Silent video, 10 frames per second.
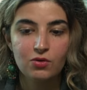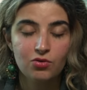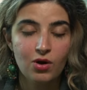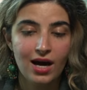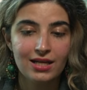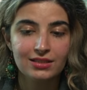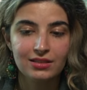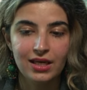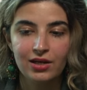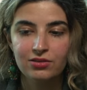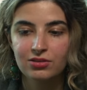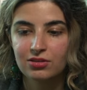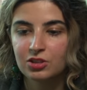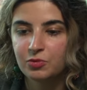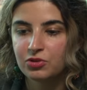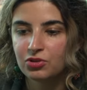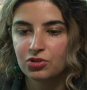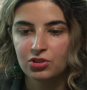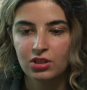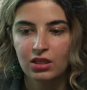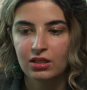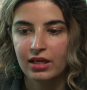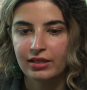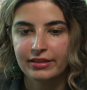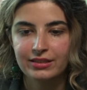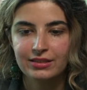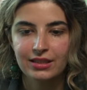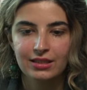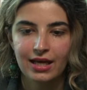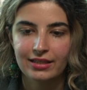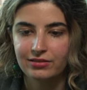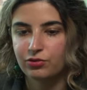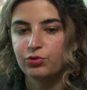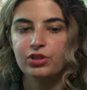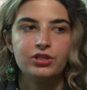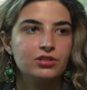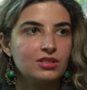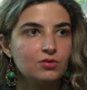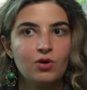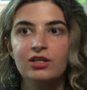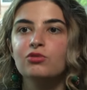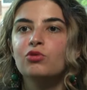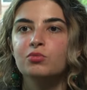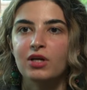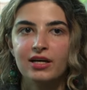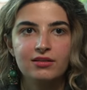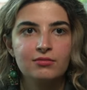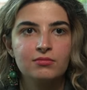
Who has encountered this position in like let's say last two years as white or black?